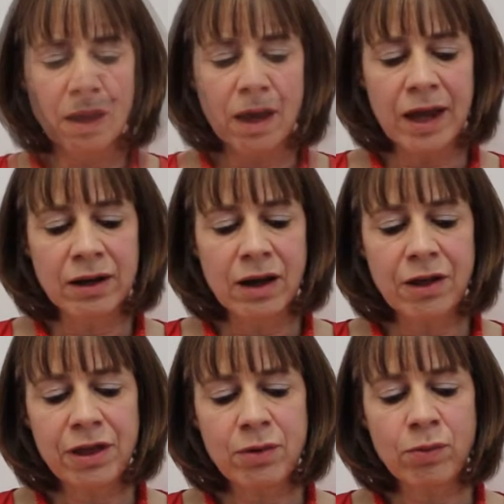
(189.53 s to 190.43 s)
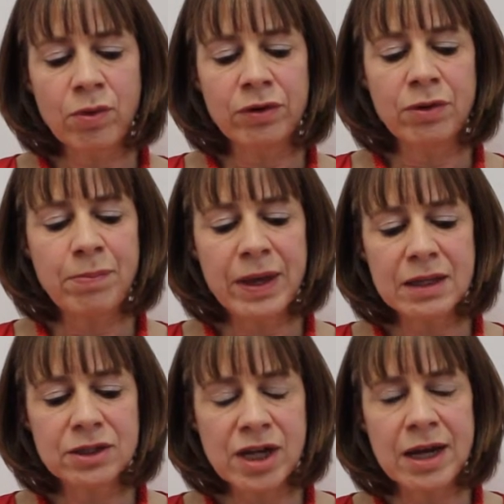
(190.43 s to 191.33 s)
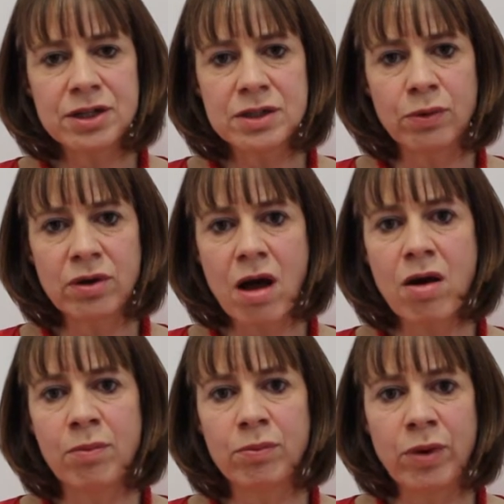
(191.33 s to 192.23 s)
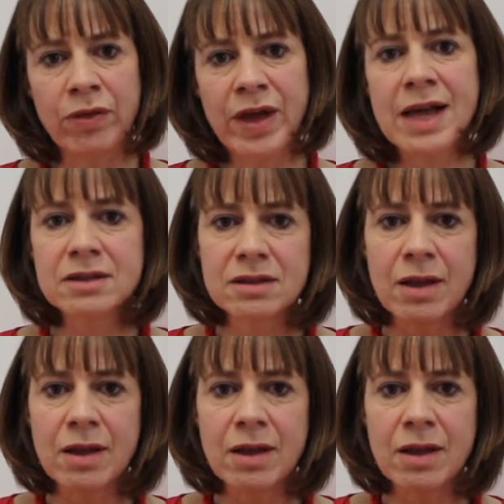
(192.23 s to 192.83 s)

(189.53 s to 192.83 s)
And I think one of the biggest changes will come when that's